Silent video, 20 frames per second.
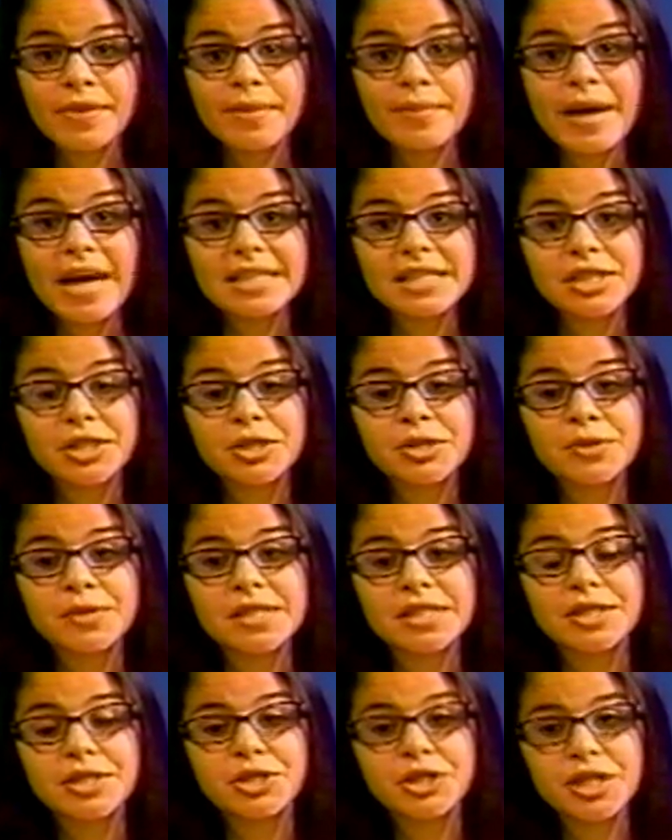the
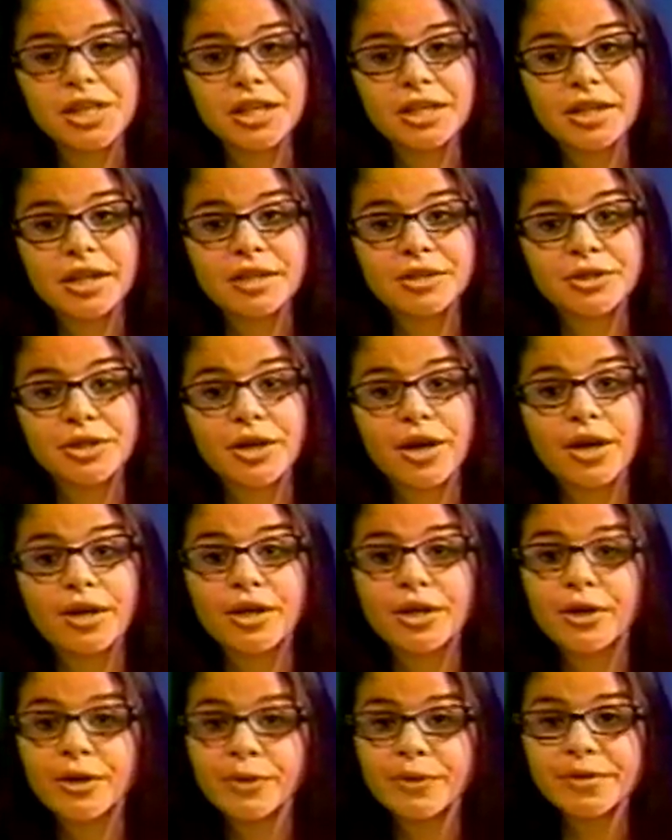Massachusetts teenager
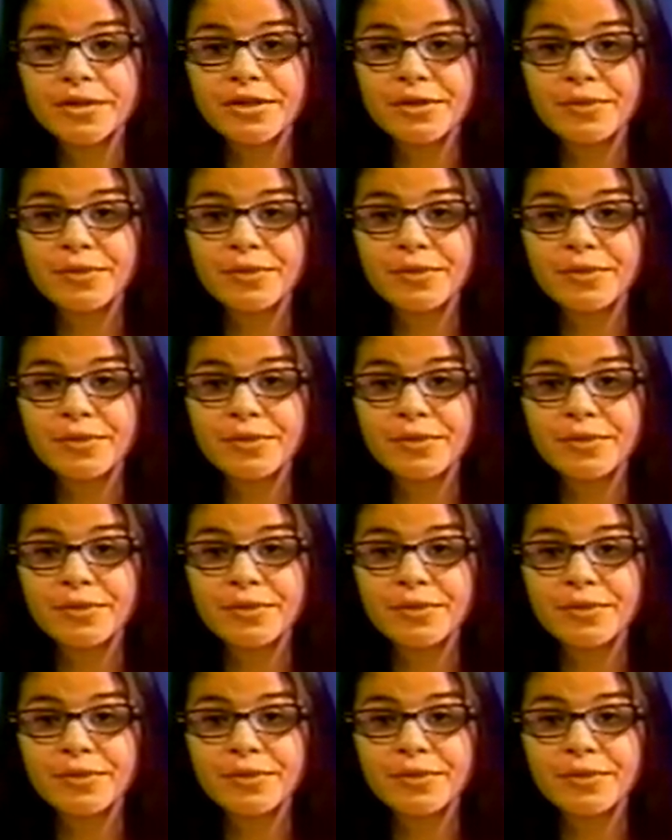accused